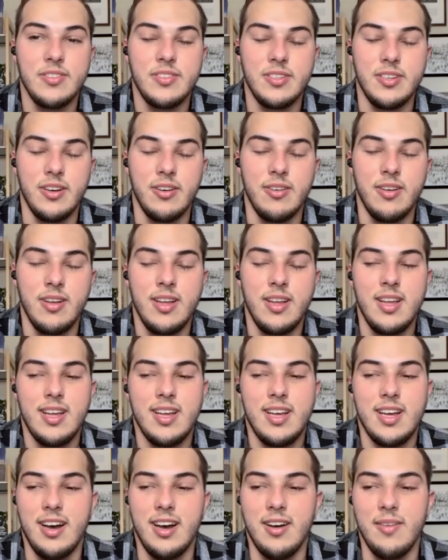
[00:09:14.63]
So
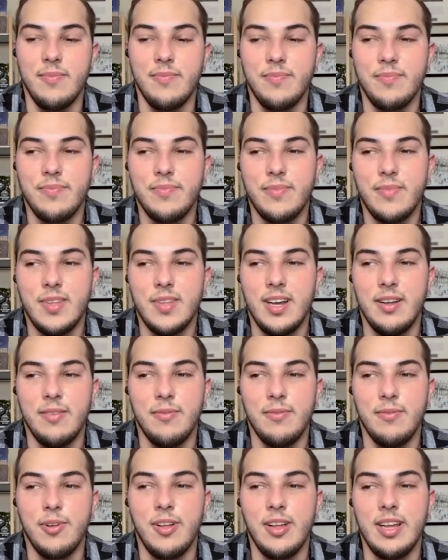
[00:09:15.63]
um, I'm
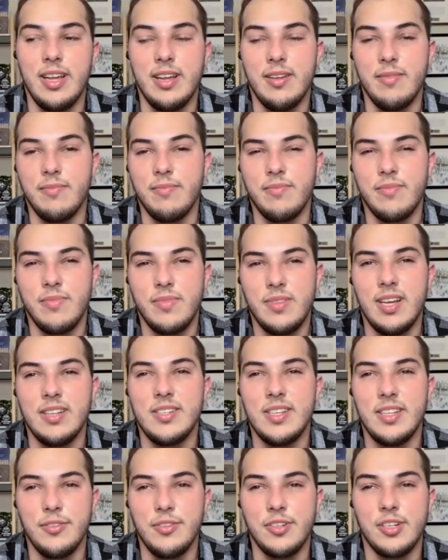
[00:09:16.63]
really, I say
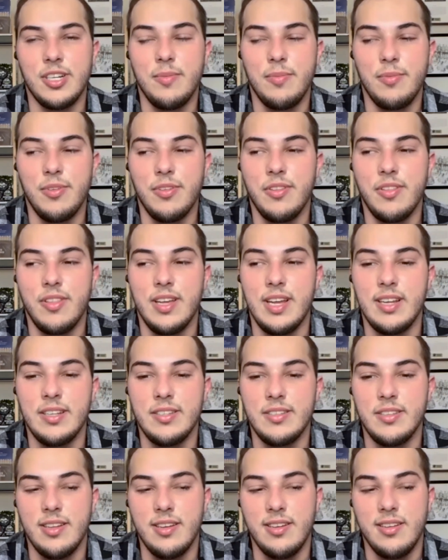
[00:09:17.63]
those are a couple of things.
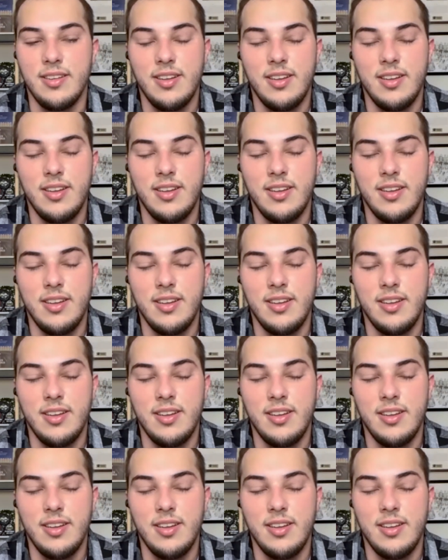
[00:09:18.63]
And then